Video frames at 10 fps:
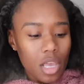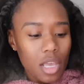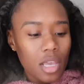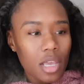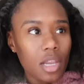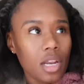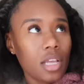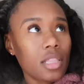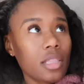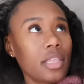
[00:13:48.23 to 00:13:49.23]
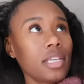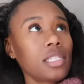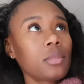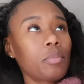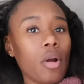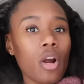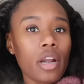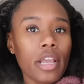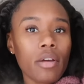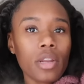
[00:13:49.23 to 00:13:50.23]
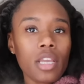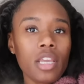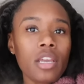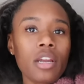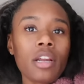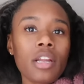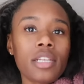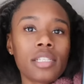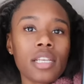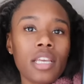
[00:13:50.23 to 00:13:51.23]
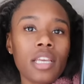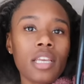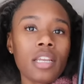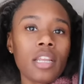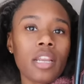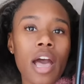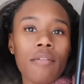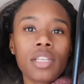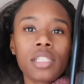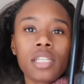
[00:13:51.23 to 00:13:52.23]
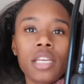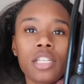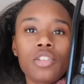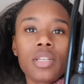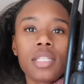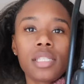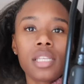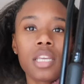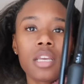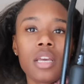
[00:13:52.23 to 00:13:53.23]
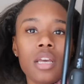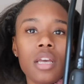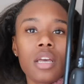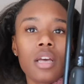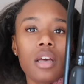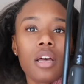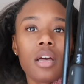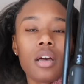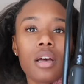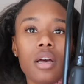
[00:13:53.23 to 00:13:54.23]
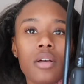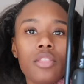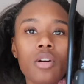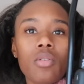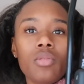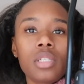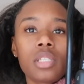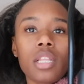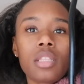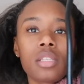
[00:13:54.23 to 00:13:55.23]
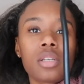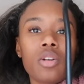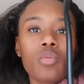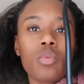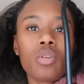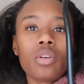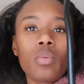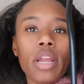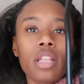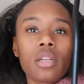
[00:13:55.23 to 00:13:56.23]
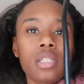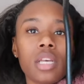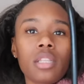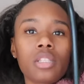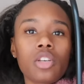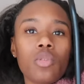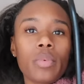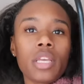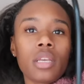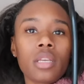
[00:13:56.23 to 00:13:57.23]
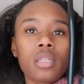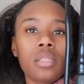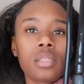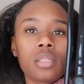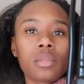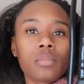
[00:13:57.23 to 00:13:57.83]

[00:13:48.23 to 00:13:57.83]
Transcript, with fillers: And this part down here is the end, and obviously, as you can see, the older stethoscope, well, the regular stethoscope, is